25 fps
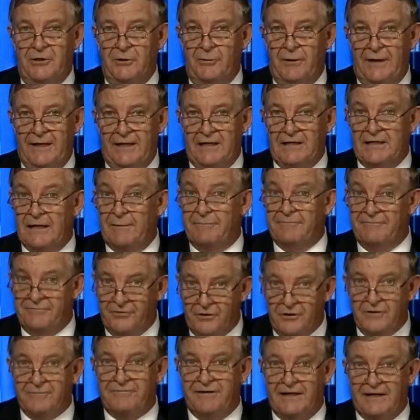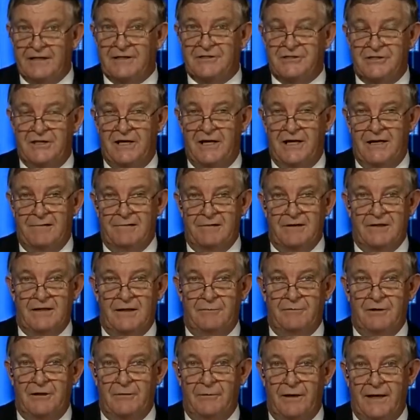who headed up Verve Energy here
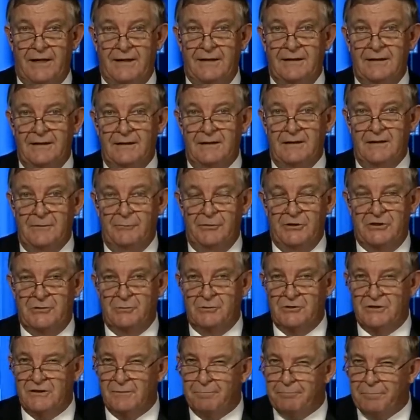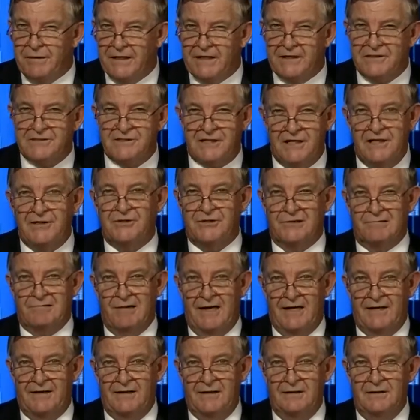in WA, which was the biggest
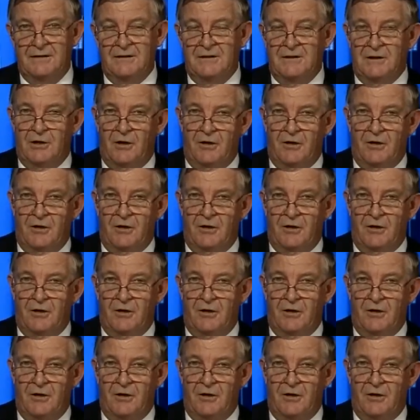integrator